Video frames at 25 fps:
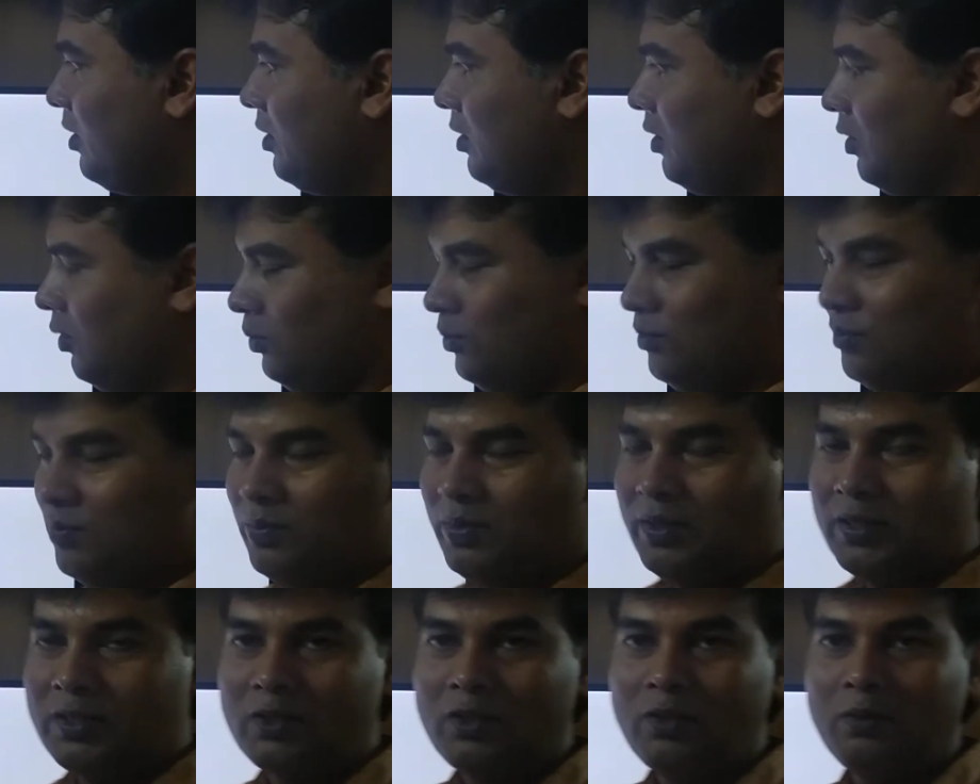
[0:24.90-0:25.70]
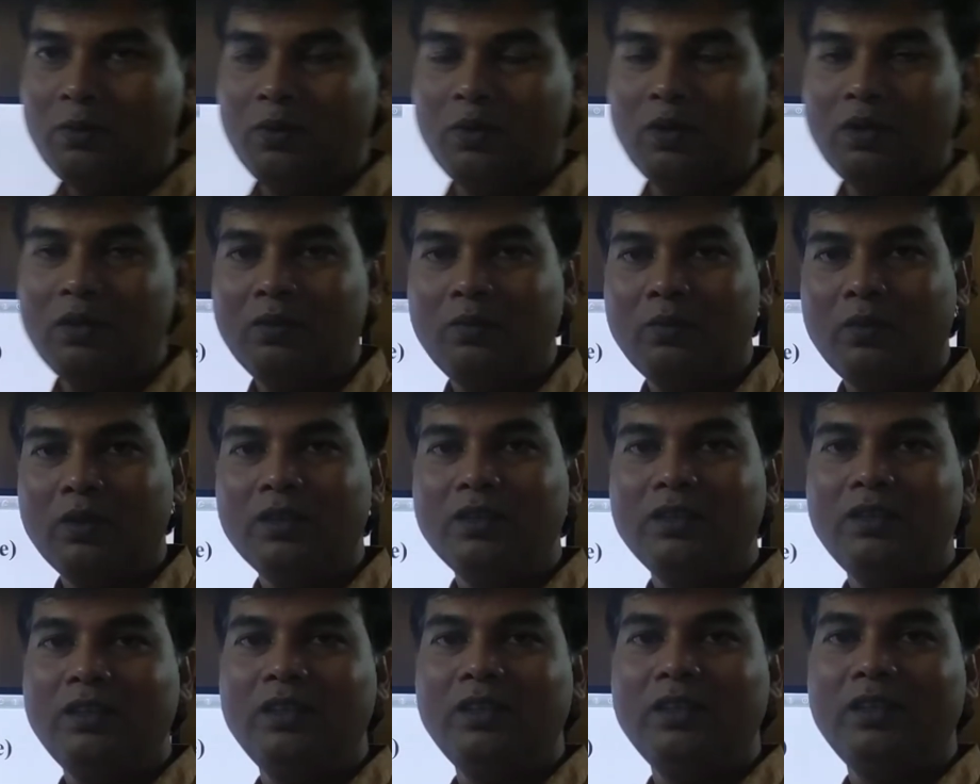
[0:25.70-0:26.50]
Now first of all,
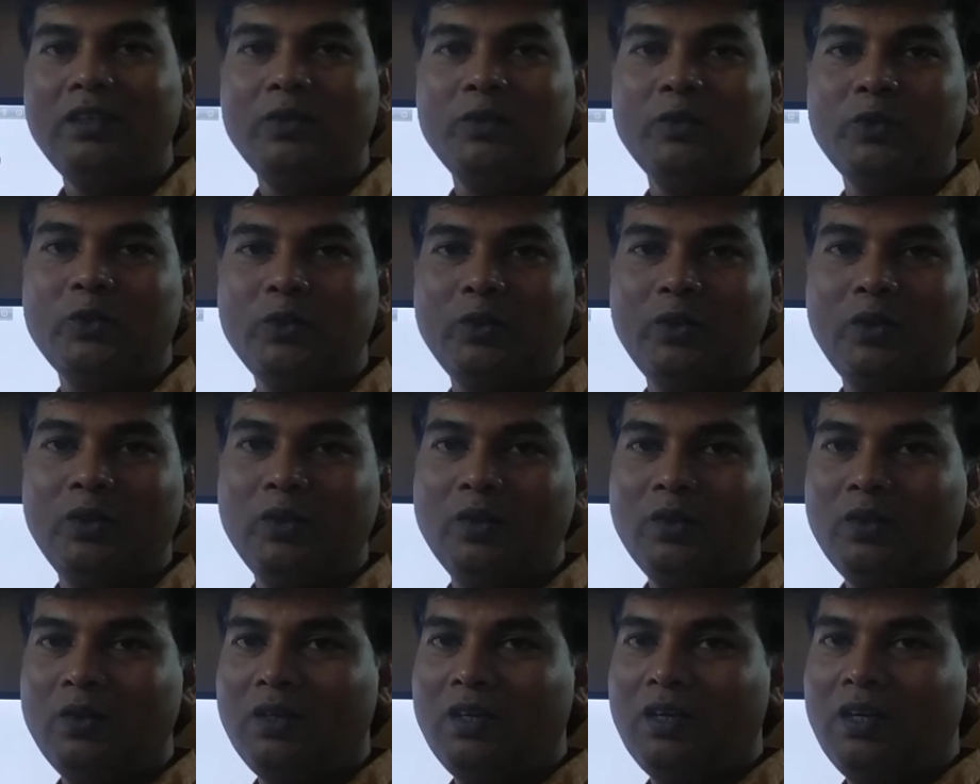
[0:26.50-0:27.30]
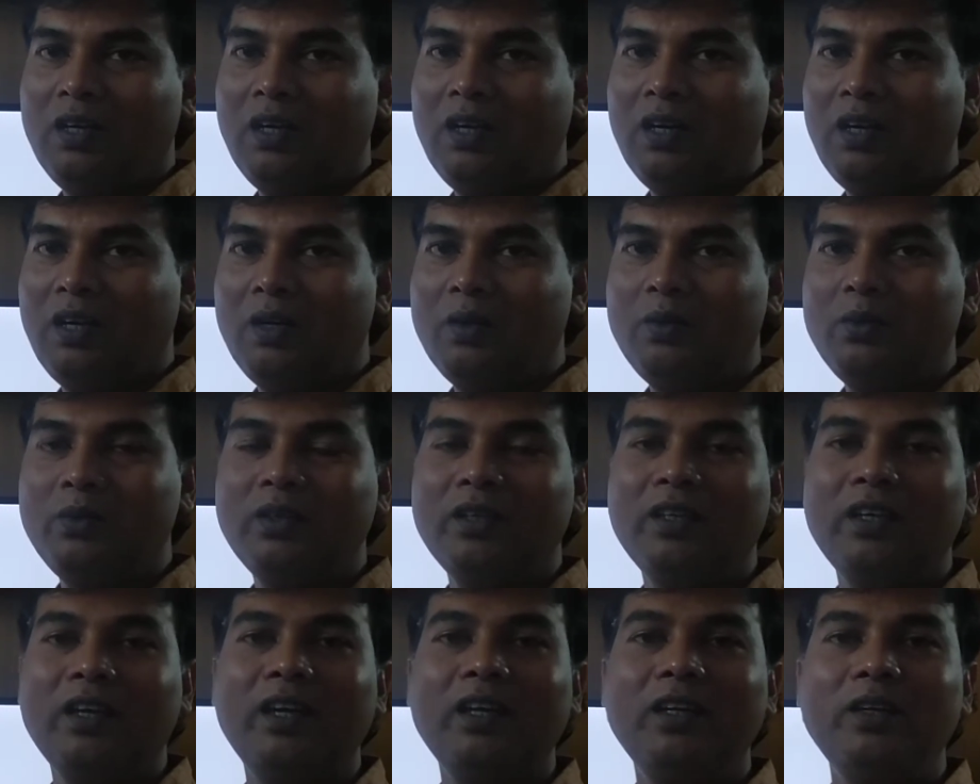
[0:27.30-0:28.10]
one thing you should know, how
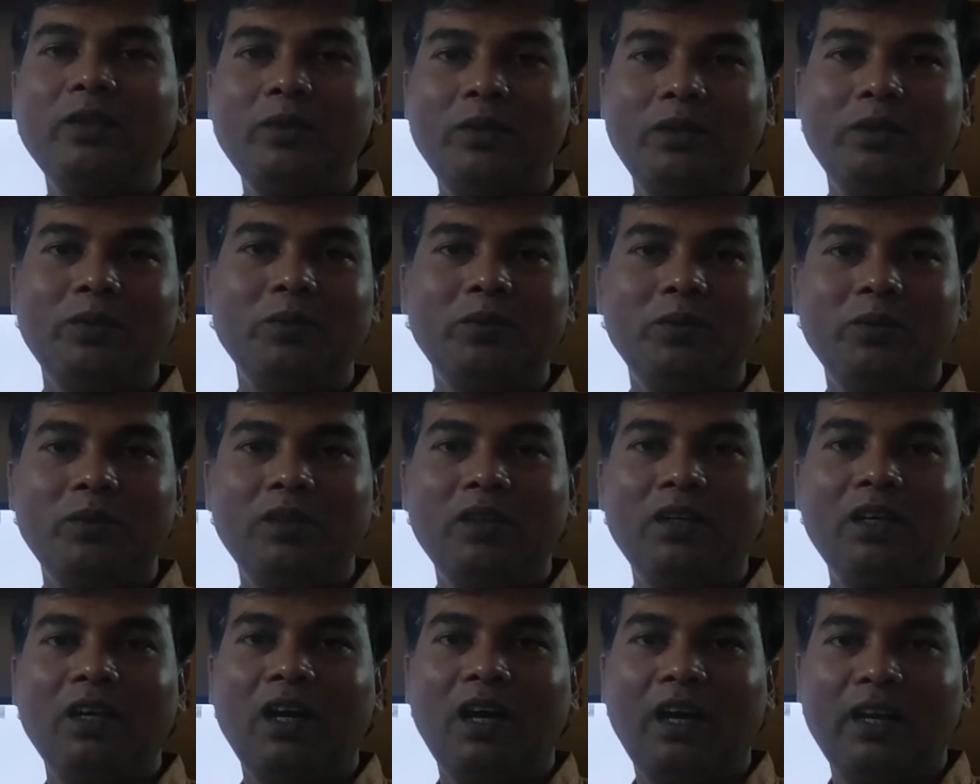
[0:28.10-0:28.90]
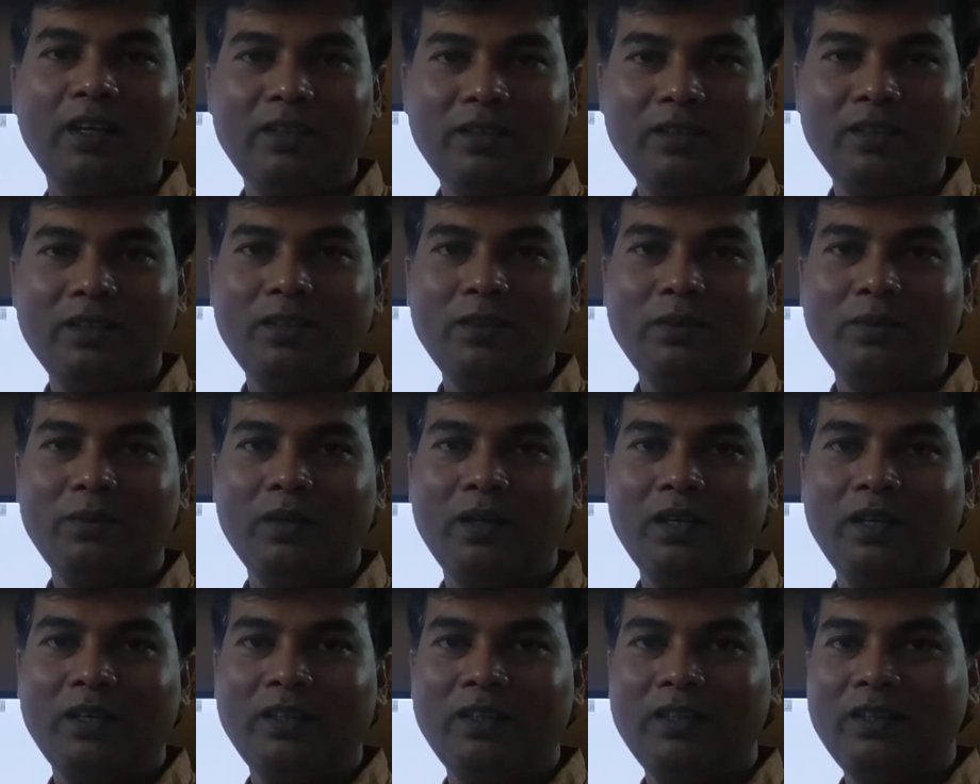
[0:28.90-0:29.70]
can you
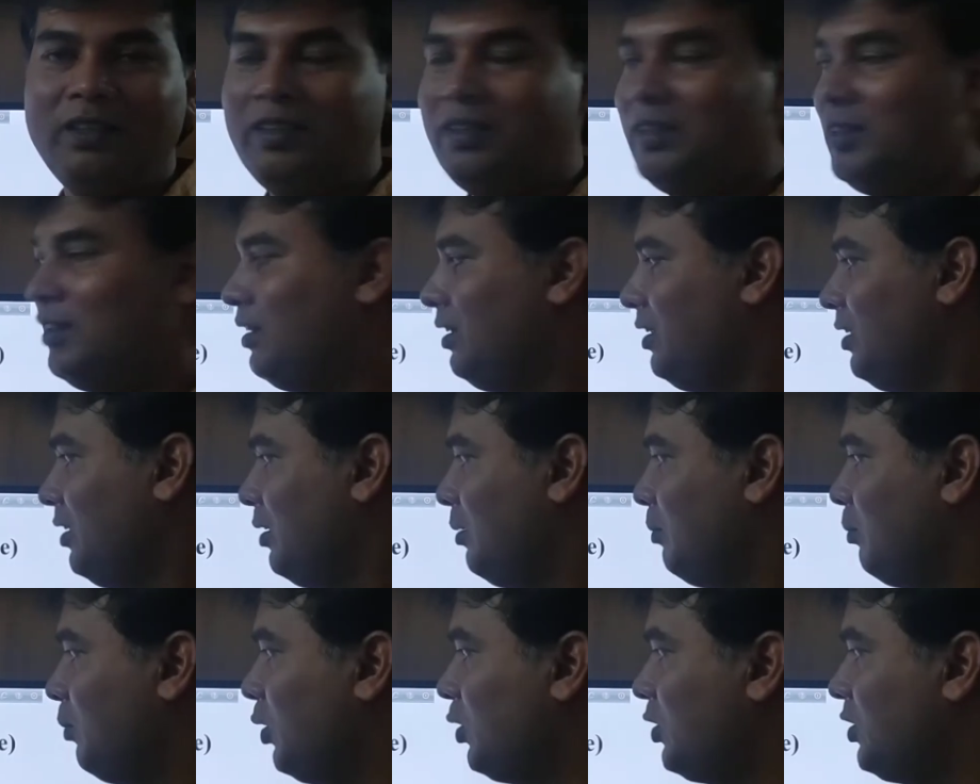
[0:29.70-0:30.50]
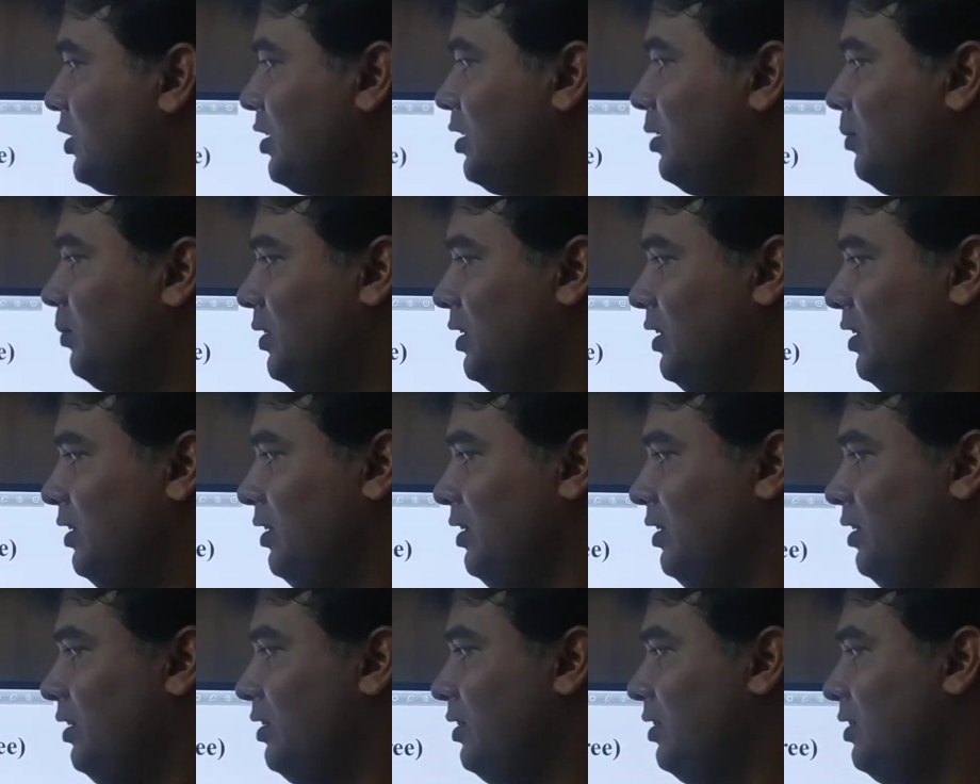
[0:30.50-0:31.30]
identify positive degree?